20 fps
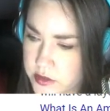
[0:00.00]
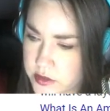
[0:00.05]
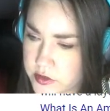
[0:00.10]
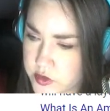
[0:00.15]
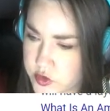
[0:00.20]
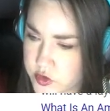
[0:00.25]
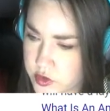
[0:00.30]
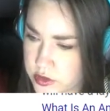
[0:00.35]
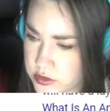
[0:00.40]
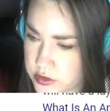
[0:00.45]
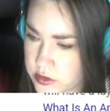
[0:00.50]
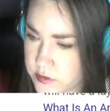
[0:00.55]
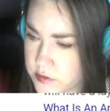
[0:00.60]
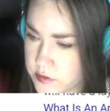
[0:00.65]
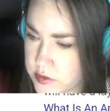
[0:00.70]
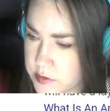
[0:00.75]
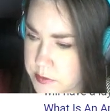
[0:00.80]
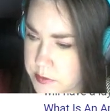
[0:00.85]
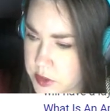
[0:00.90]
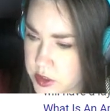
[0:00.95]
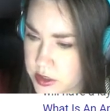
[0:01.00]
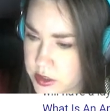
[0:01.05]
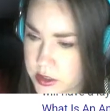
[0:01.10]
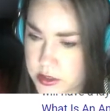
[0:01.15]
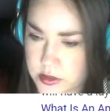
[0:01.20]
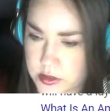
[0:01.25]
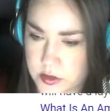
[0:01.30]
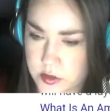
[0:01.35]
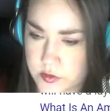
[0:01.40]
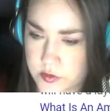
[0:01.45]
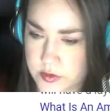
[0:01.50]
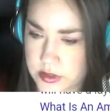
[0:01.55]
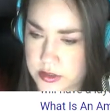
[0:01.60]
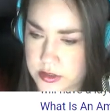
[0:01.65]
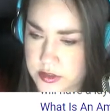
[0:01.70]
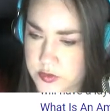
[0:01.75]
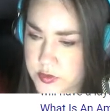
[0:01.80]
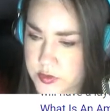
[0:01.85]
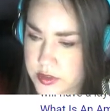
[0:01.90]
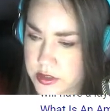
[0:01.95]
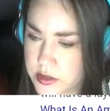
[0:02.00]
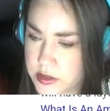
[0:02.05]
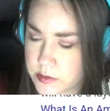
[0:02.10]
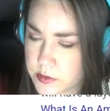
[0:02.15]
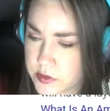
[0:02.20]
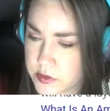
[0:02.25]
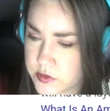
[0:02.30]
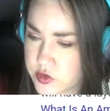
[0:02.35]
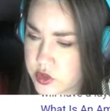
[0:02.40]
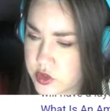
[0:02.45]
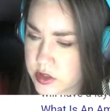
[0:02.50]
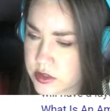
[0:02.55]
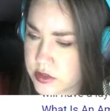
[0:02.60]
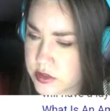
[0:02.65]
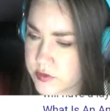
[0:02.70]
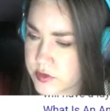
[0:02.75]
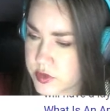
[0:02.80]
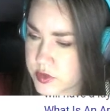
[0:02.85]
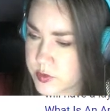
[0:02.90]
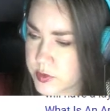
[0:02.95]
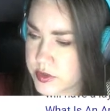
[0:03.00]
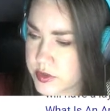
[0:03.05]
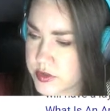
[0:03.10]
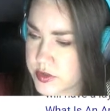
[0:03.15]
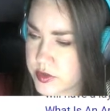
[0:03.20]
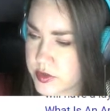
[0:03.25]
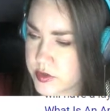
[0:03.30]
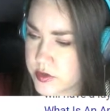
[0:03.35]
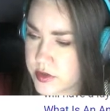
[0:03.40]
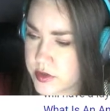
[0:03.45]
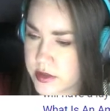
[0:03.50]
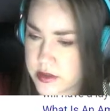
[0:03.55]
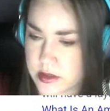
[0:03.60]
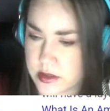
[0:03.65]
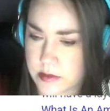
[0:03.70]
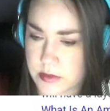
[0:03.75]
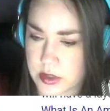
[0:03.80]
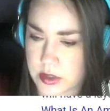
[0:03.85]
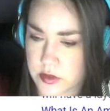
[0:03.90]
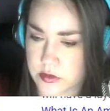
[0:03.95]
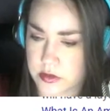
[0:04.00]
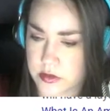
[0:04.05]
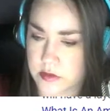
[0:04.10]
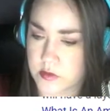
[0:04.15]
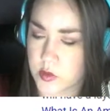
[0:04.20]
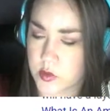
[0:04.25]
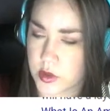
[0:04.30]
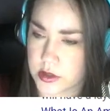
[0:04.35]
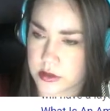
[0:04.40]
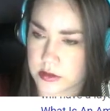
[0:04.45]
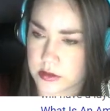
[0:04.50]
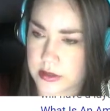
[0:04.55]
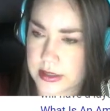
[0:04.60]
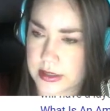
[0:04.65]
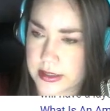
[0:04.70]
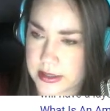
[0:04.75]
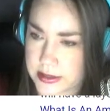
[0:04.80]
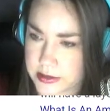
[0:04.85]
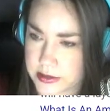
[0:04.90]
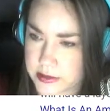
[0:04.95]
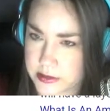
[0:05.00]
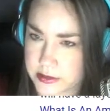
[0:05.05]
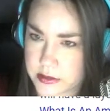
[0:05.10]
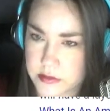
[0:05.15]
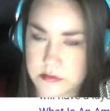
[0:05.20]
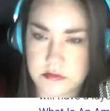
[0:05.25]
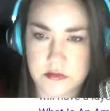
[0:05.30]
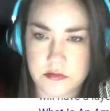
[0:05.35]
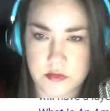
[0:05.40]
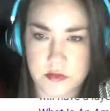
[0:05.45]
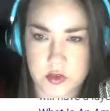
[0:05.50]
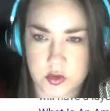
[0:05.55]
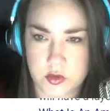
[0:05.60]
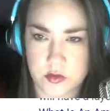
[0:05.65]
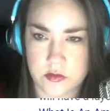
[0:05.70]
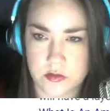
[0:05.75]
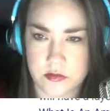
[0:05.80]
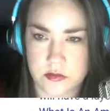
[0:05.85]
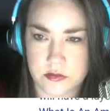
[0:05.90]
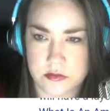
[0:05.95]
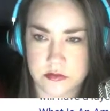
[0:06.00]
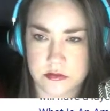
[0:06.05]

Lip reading: The strength of an Americano varies with the number of shots of espresso and the amount of water added. Cool.